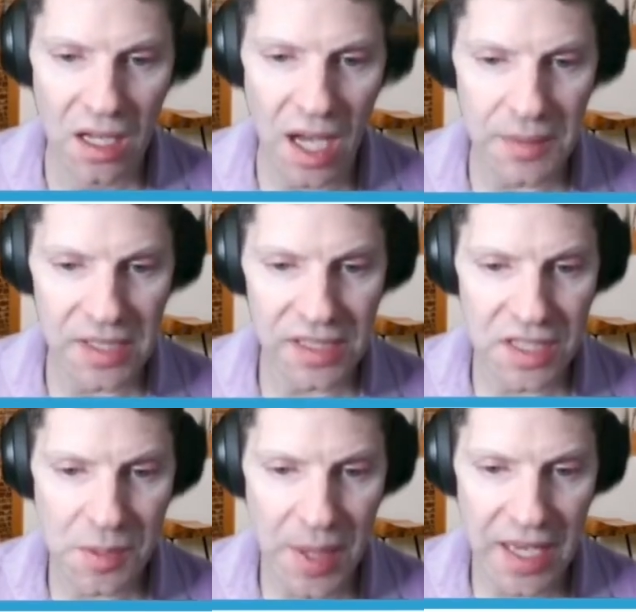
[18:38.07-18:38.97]
I'm going to lead a
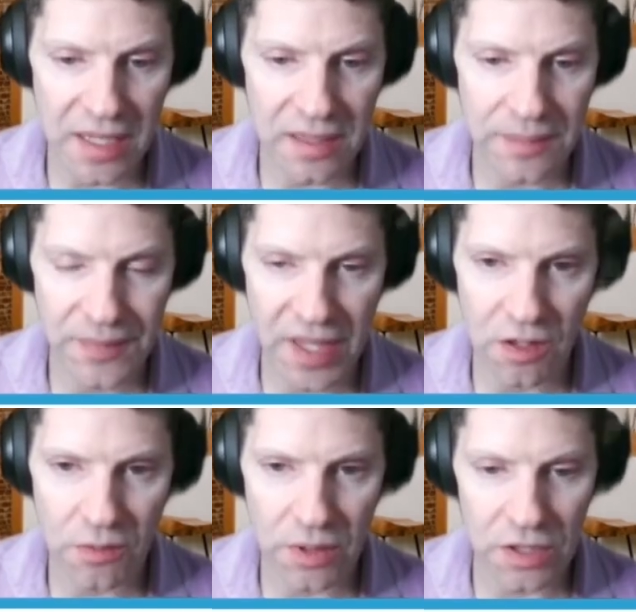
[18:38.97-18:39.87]
spade, and
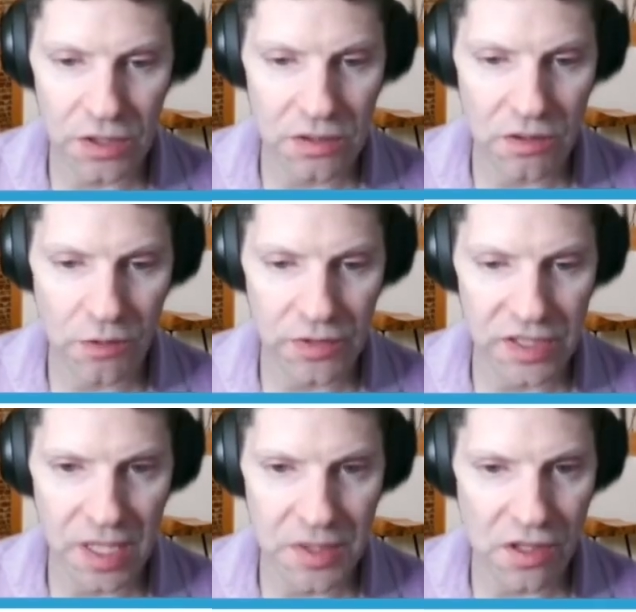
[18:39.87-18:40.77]
hopefully
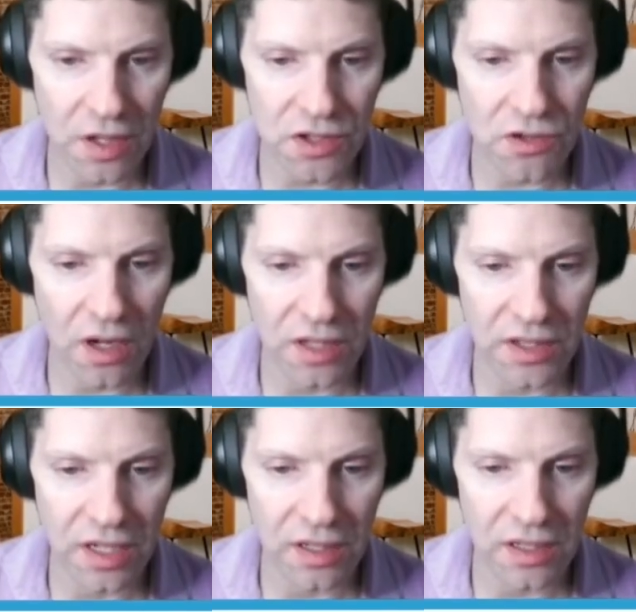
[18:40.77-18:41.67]
dummy's not strong
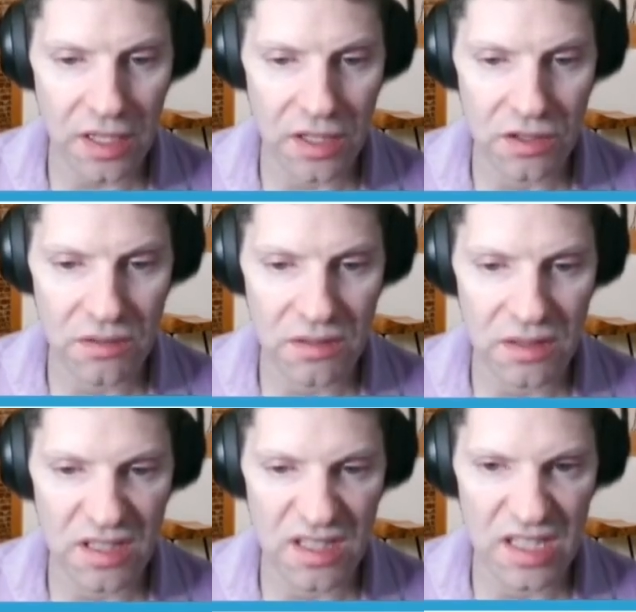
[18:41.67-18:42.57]
there
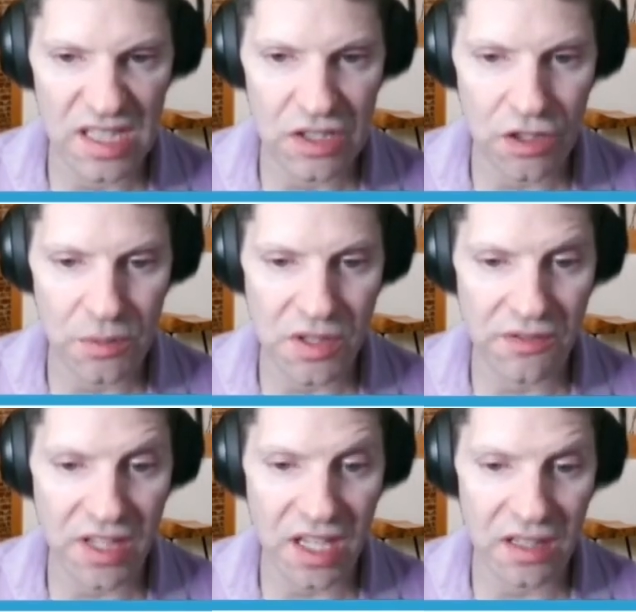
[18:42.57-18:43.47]
in terms
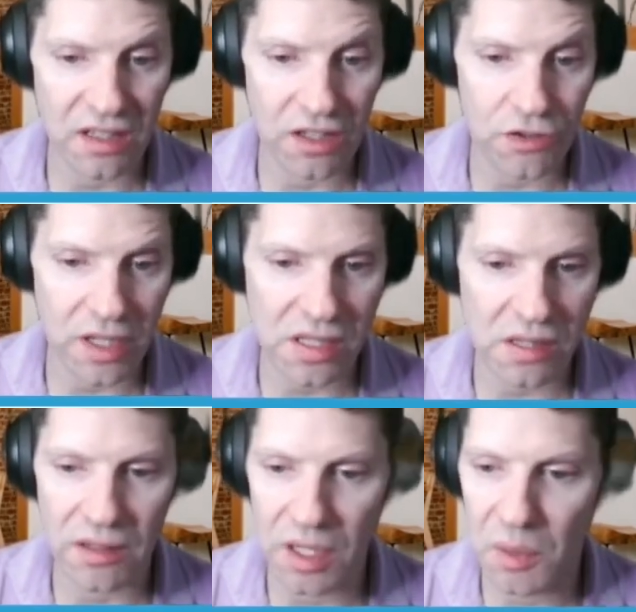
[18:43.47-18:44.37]
of getting our tricks
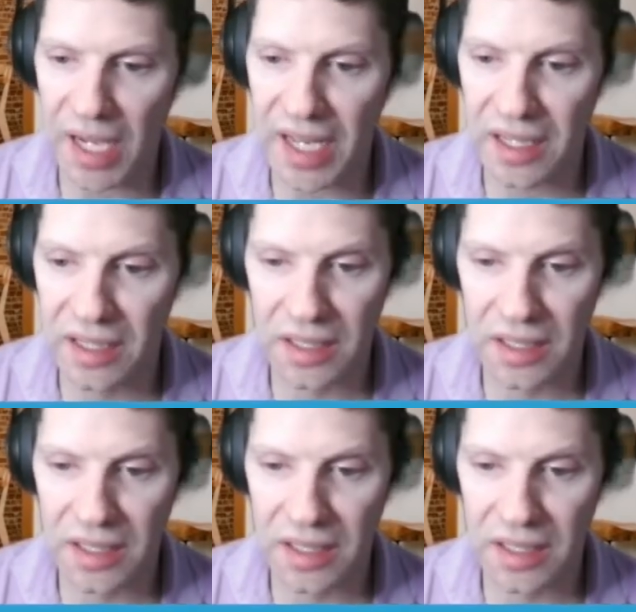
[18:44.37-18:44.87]
going away.